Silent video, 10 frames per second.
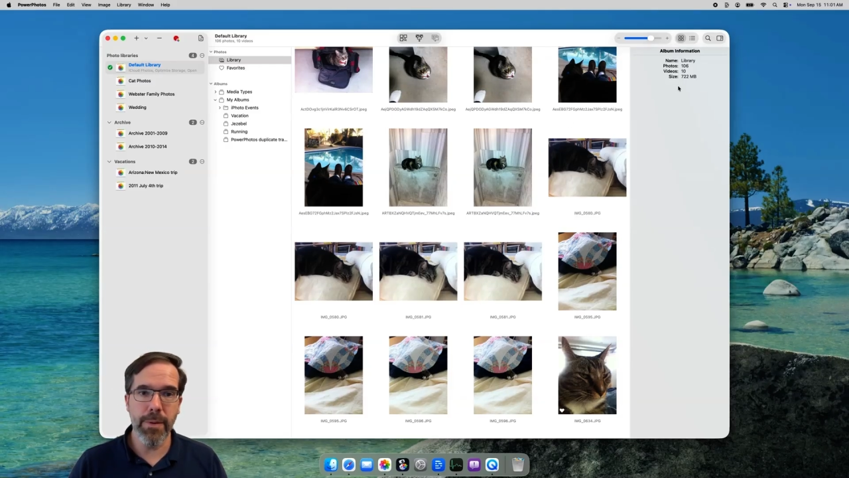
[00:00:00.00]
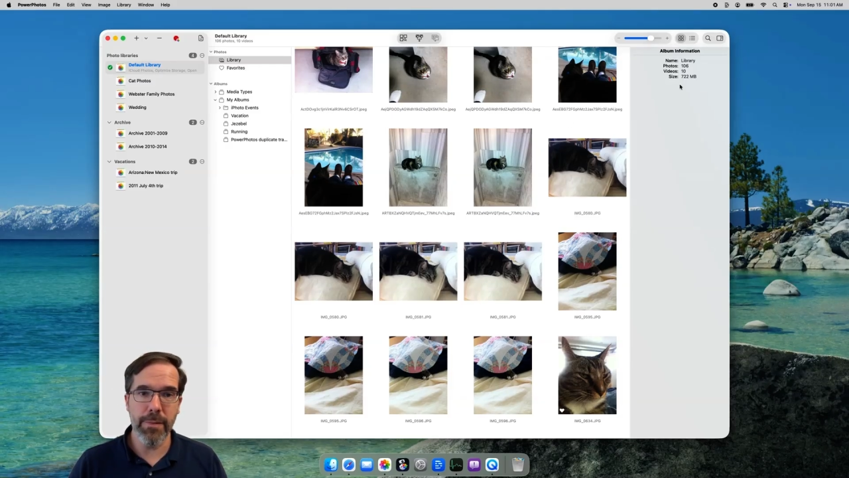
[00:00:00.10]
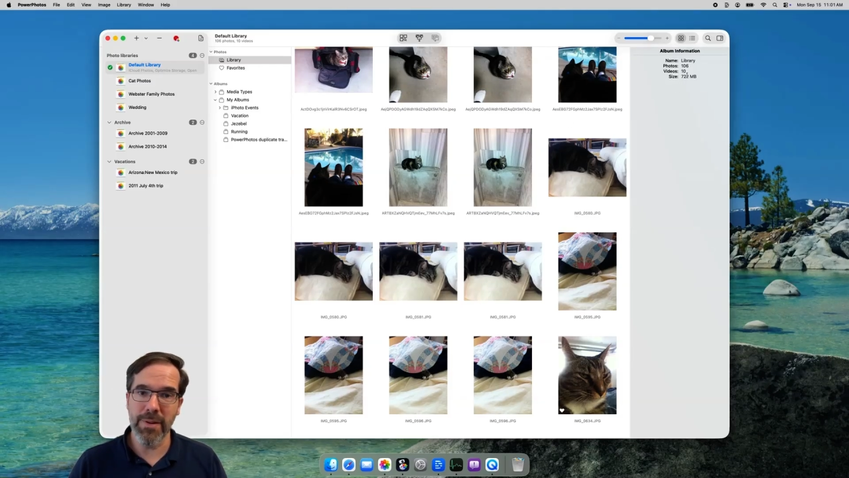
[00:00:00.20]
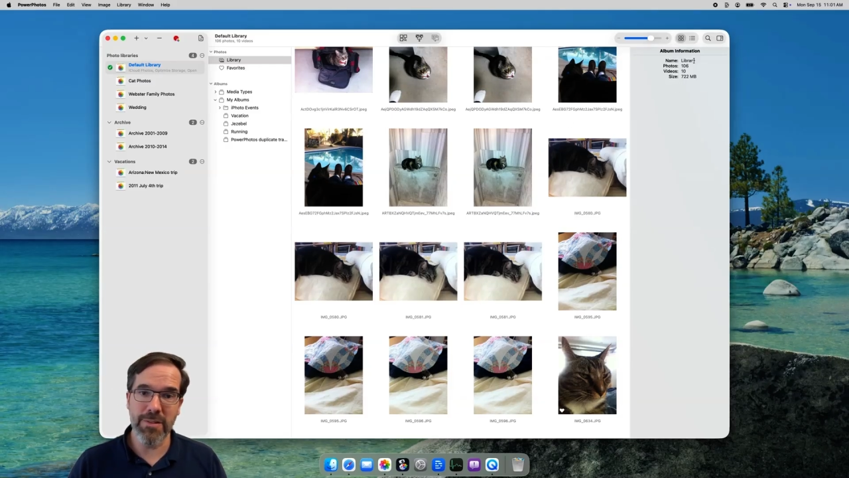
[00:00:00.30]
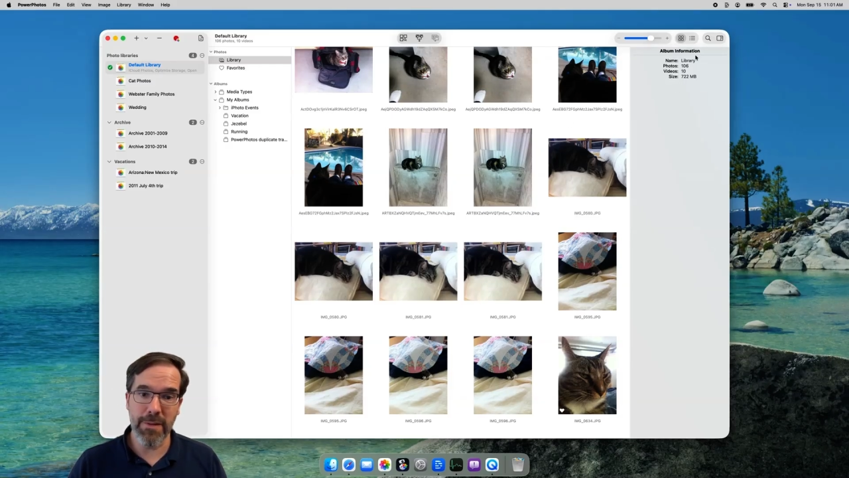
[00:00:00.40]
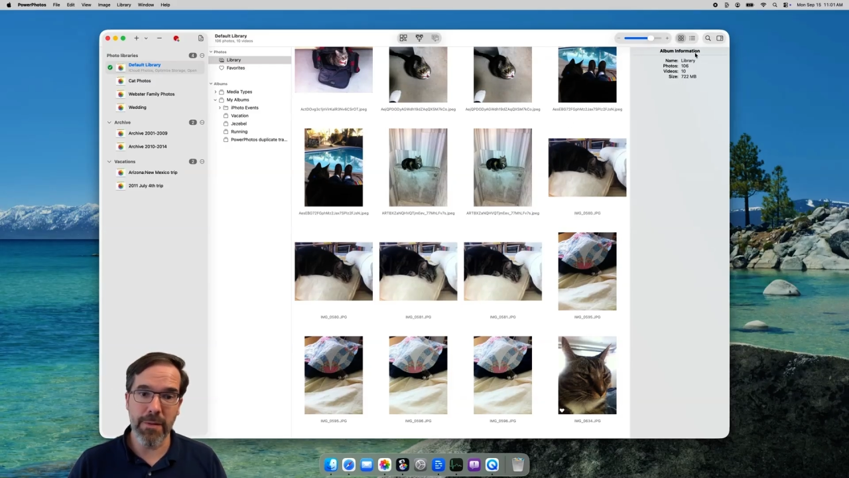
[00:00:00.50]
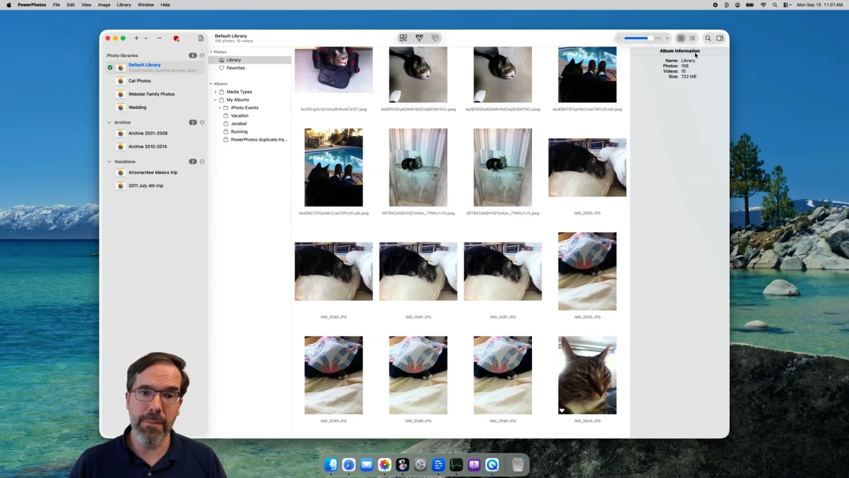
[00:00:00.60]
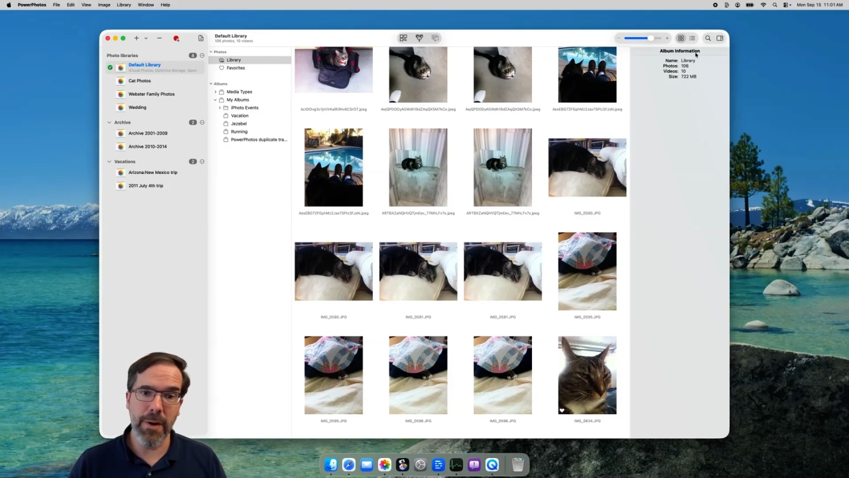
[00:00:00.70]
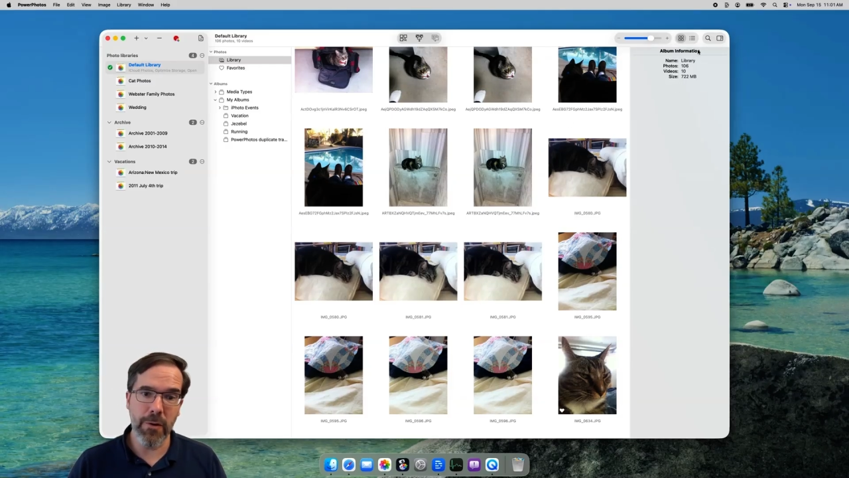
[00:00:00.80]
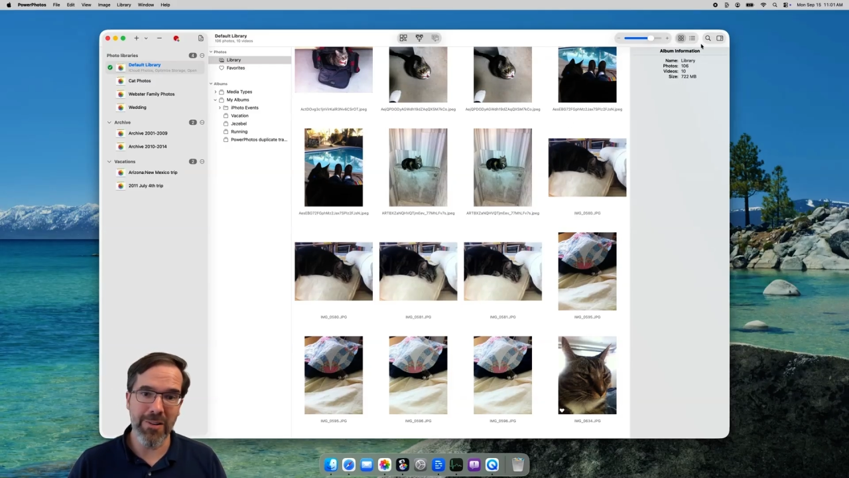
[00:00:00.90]
but a bunch of
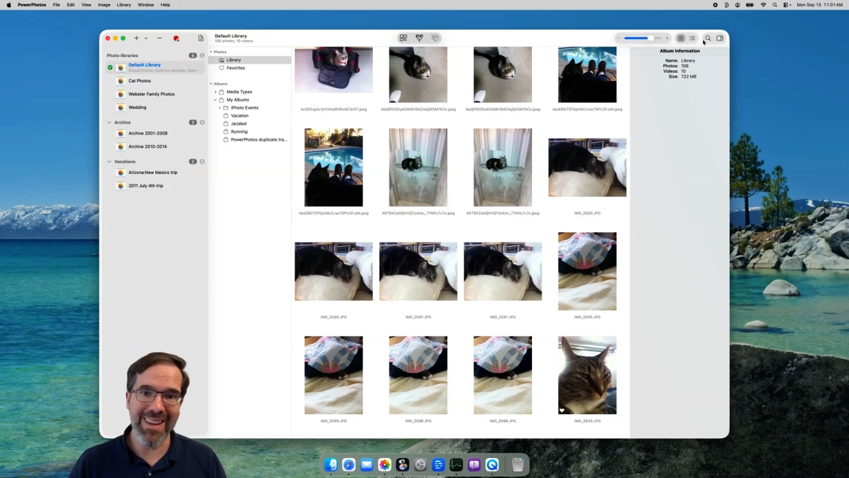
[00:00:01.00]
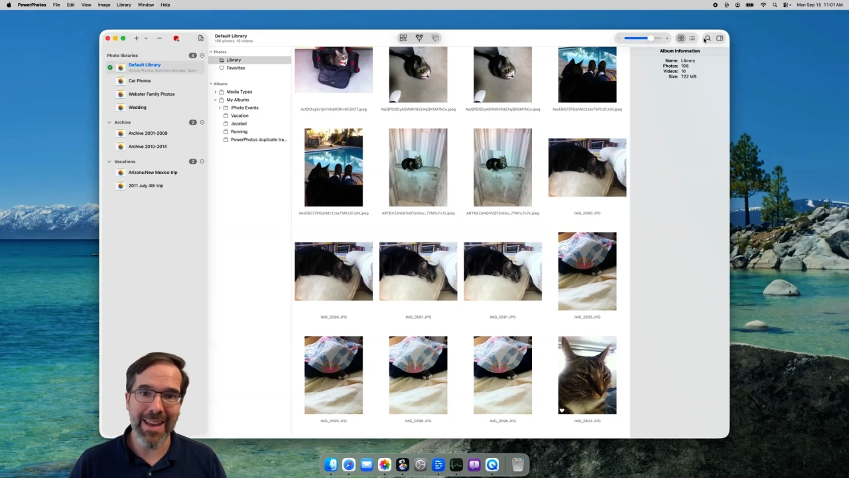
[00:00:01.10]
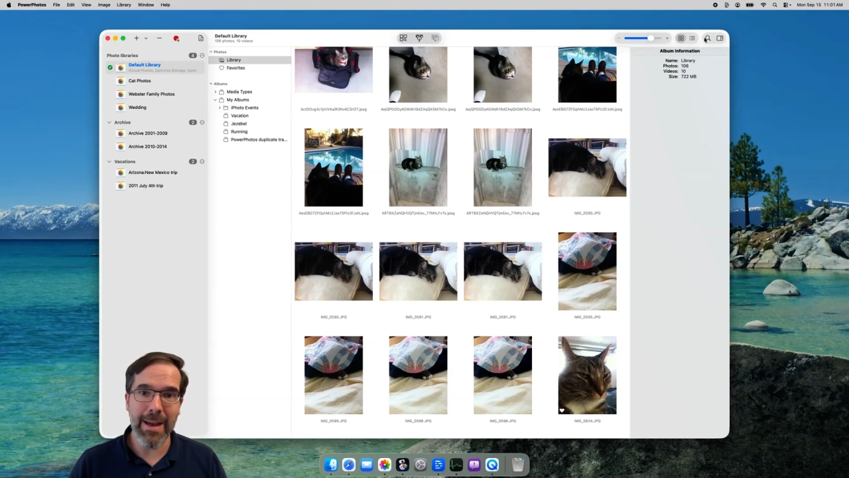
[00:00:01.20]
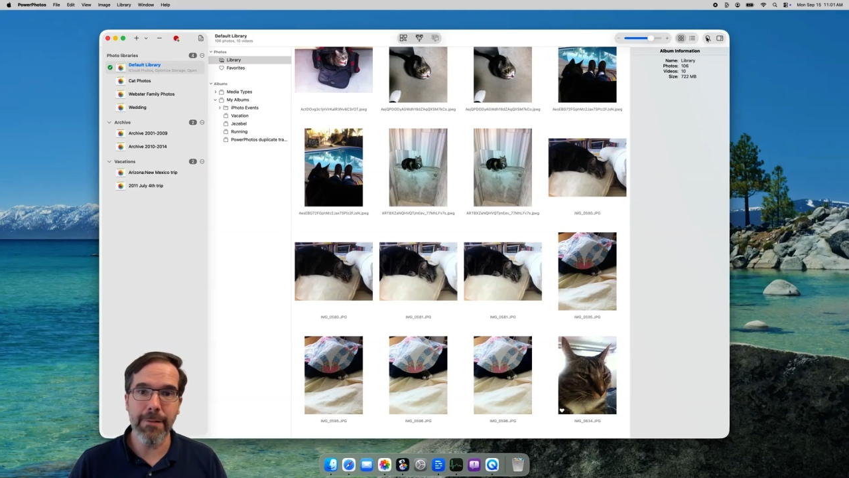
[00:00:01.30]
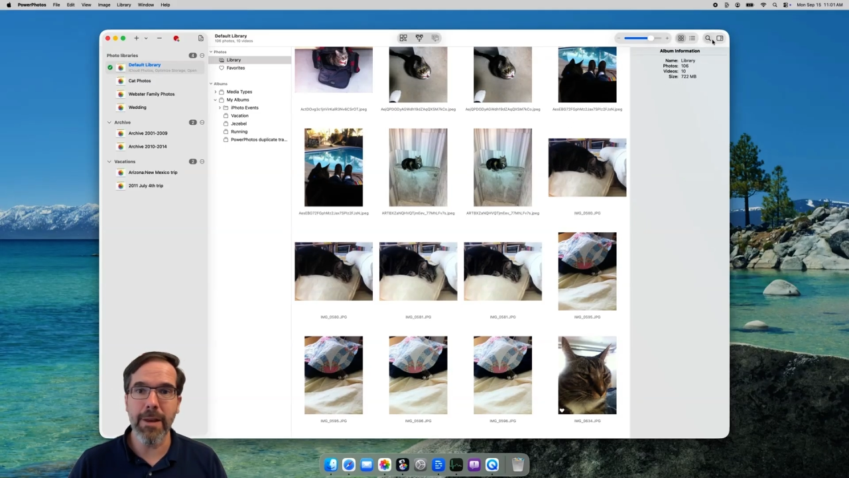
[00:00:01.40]
them already have